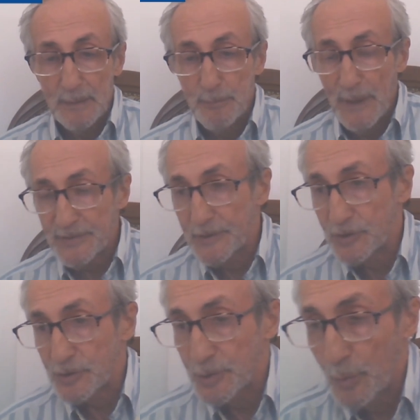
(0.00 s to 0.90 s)

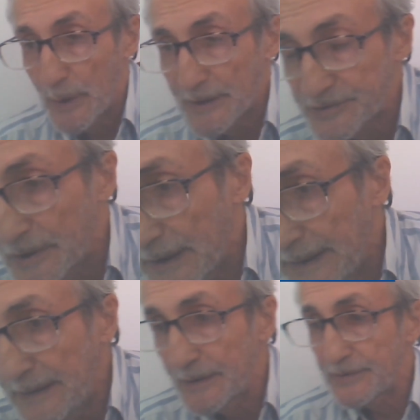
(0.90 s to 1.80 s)
message to Western
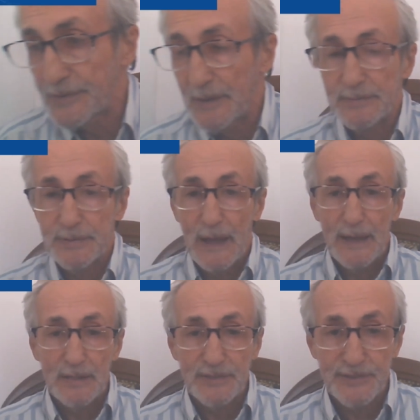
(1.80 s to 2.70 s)
leaders, and
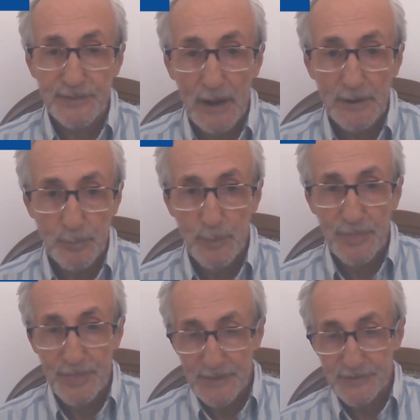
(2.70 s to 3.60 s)
I'll start
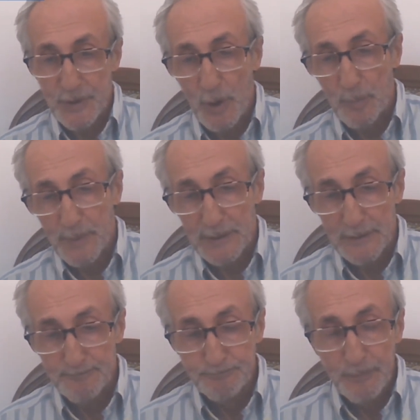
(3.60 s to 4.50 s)
with this topic,
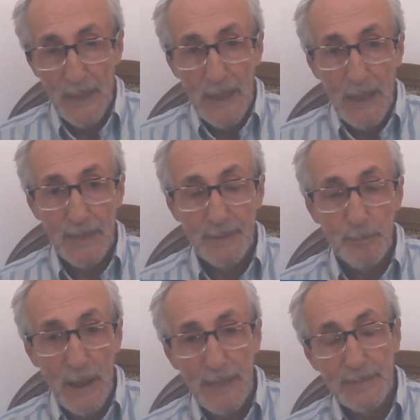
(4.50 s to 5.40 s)
and
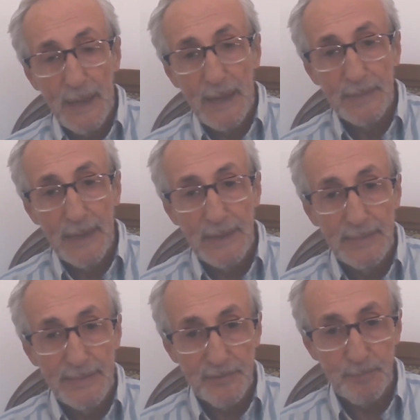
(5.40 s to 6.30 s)

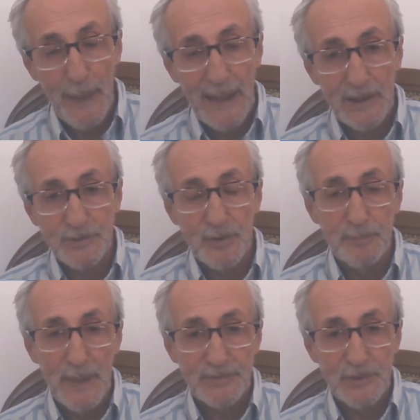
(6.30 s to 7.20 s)
in this package of
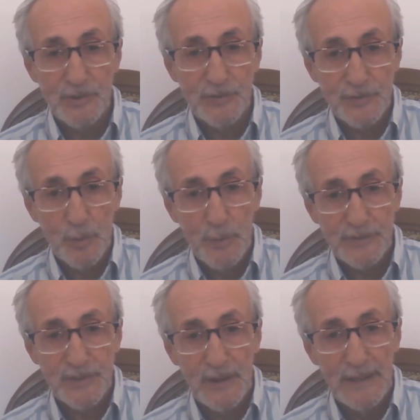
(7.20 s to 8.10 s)
messages to
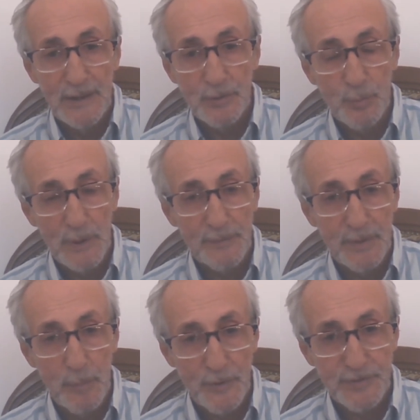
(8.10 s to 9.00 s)
Western leaders, one of the
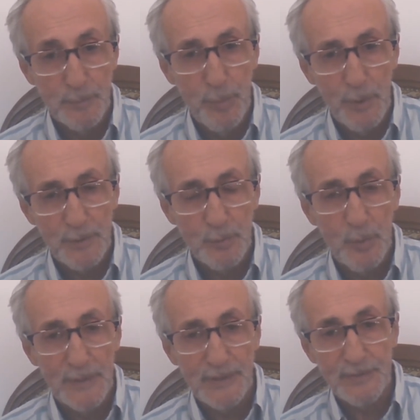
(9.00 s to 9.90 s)
most important
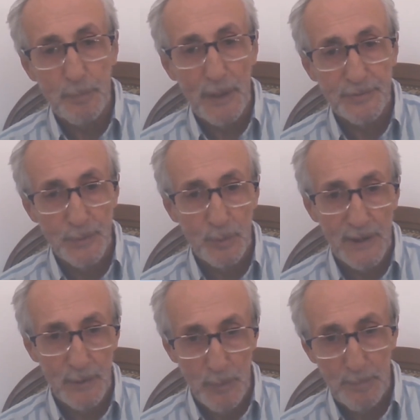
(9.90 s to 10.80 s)
one is about
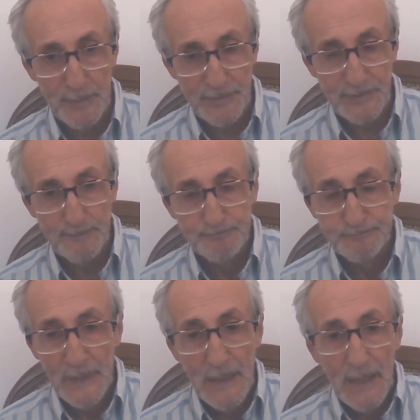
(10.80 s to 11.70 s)
nuclear weapons.
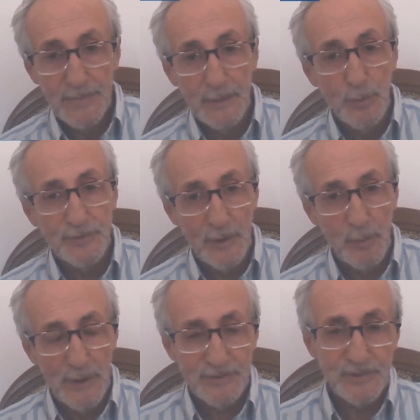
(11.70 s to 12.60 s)
There was a
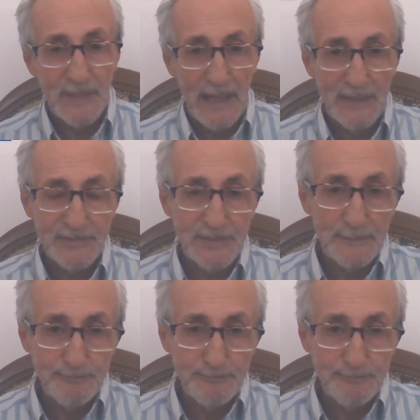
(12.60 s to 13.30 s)
question asked